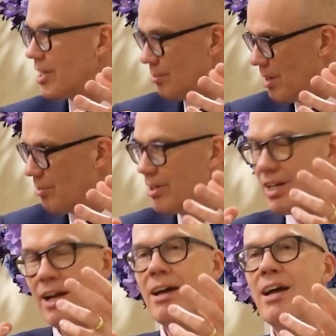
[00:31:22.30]
Working memory,
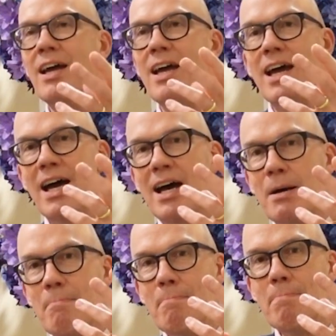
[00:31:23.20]
yeah.
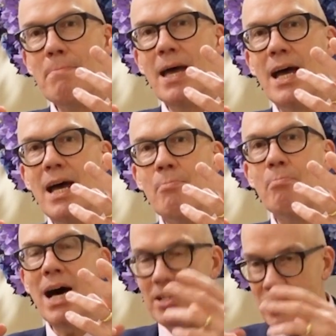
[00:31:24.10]
But